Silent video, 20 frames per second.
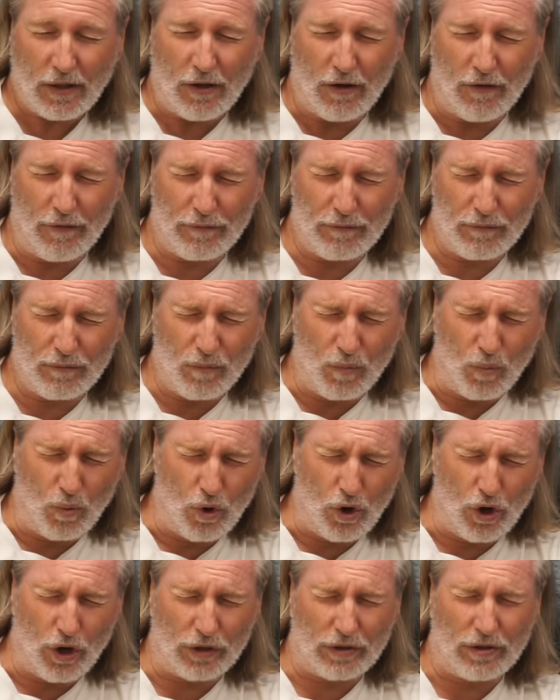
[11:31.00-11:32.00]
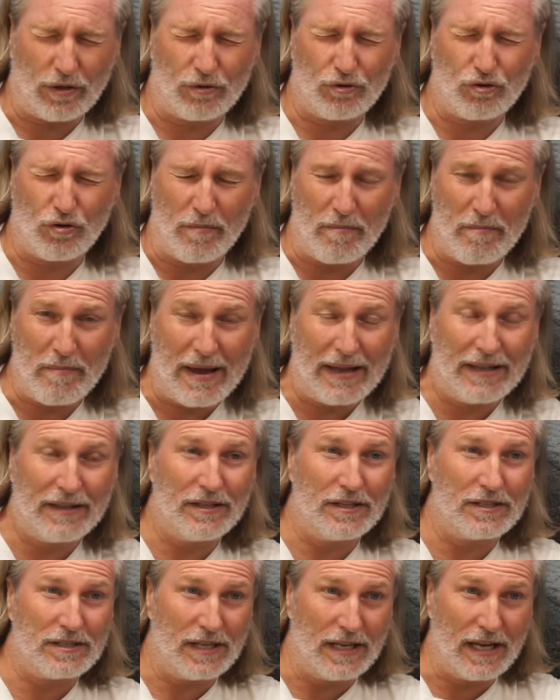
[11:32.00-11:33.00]
have worked
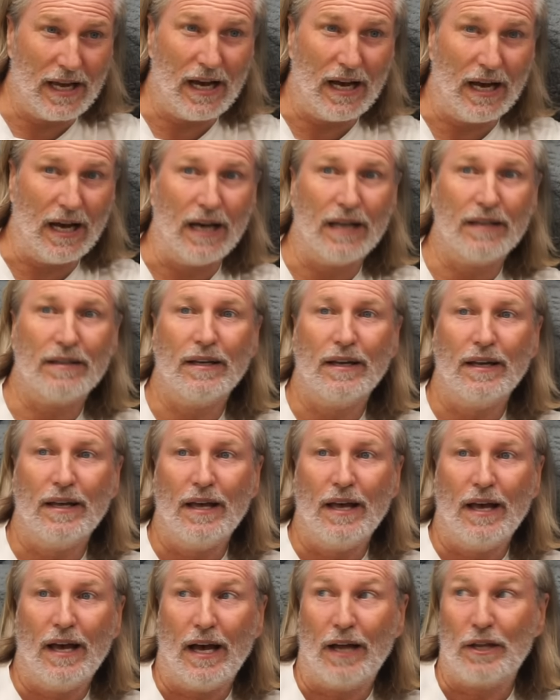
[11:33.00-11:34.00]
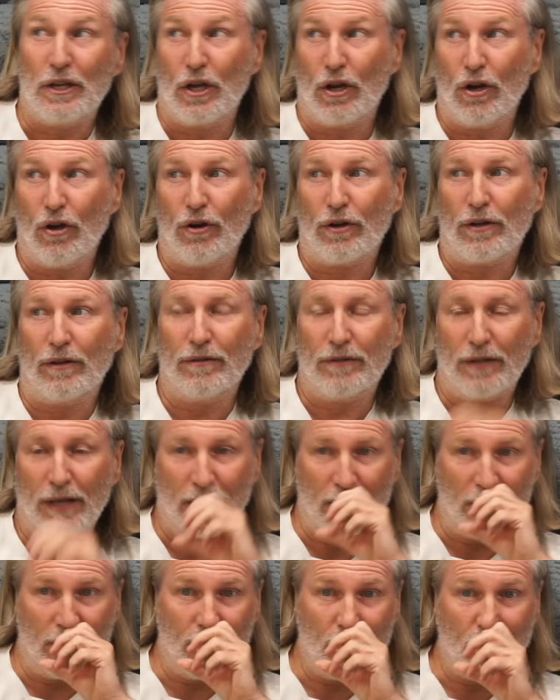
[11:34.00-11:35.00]
tremendously hard, and you look and
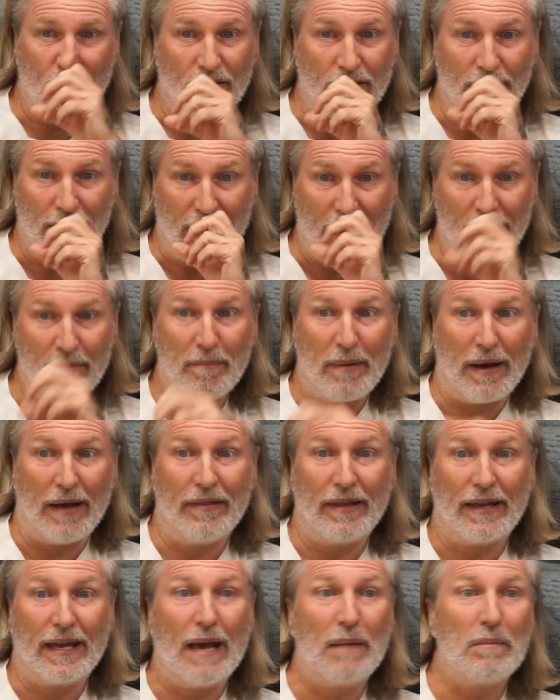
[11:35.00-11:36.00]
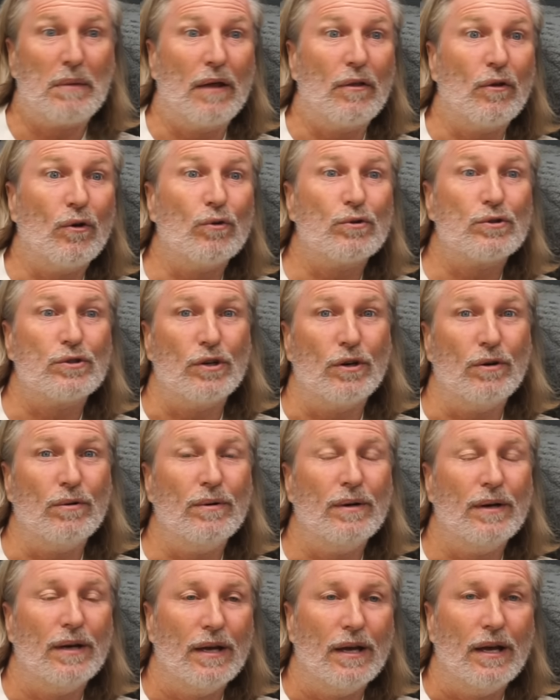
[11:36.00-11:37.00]
thinking who can impact the game like those two.
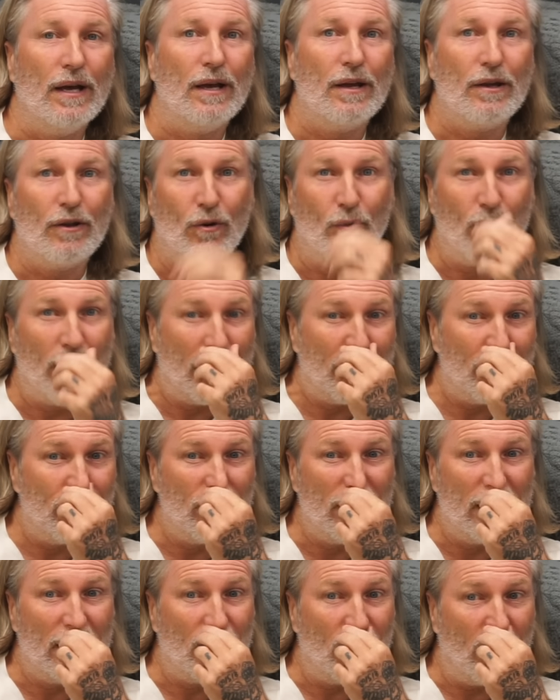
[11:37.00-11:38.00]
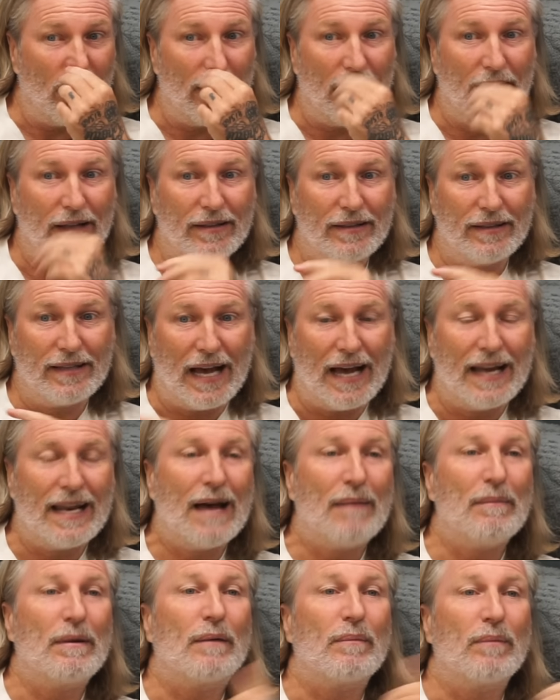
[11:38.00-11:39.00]
You know, we haven't really got that
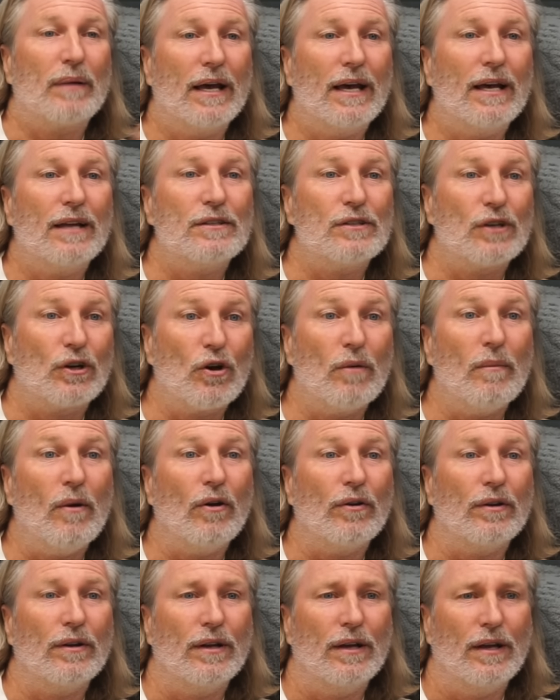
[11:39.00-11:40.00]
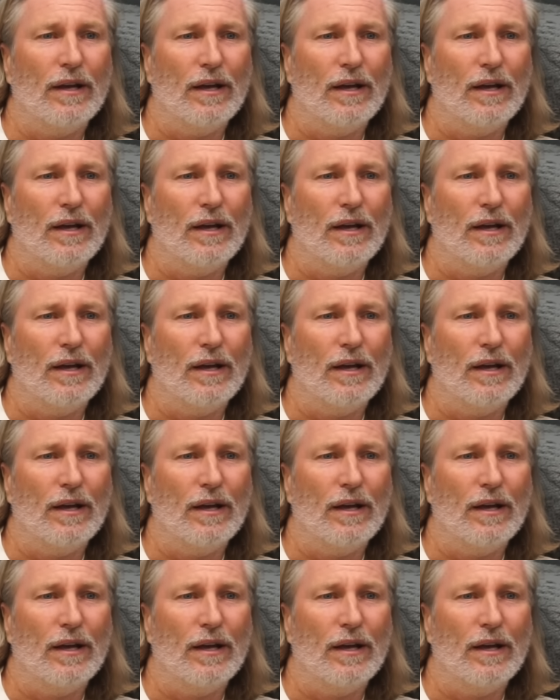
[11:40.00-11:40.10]
dynamic player to come on.